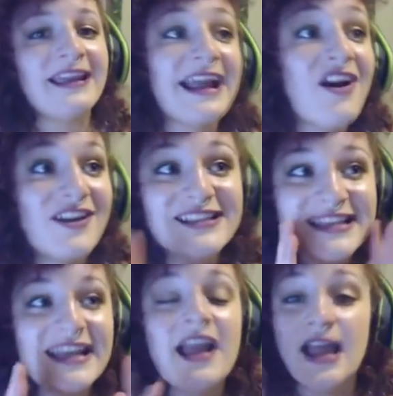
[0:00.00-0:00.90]
And I
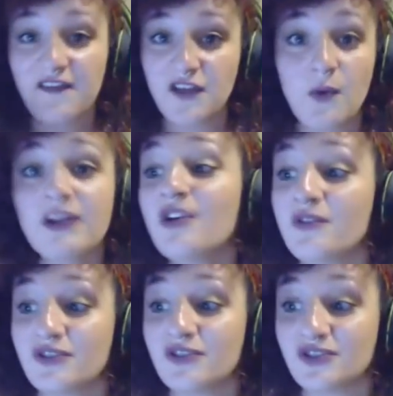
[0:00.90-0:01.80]
honestly, if you want to know
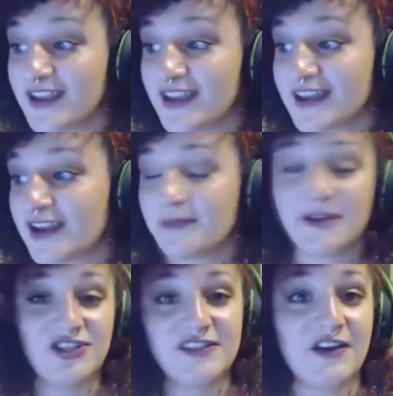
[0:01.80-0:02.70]
the truth of it, here I'm
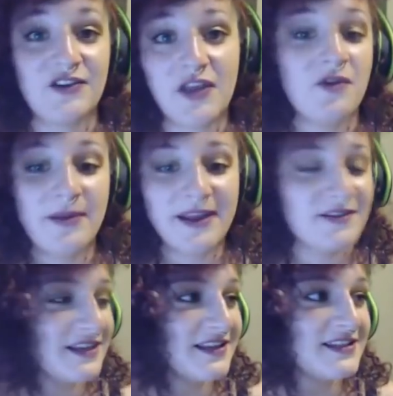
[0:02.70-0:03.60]
going to just tell you, nobody
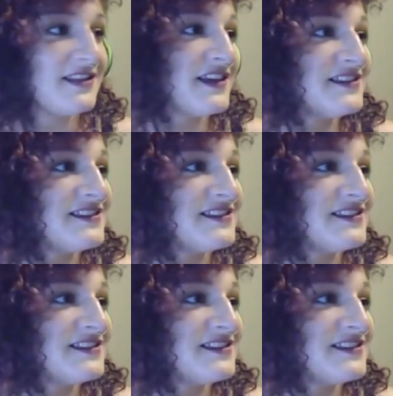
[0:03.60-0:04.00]
else can listen to this.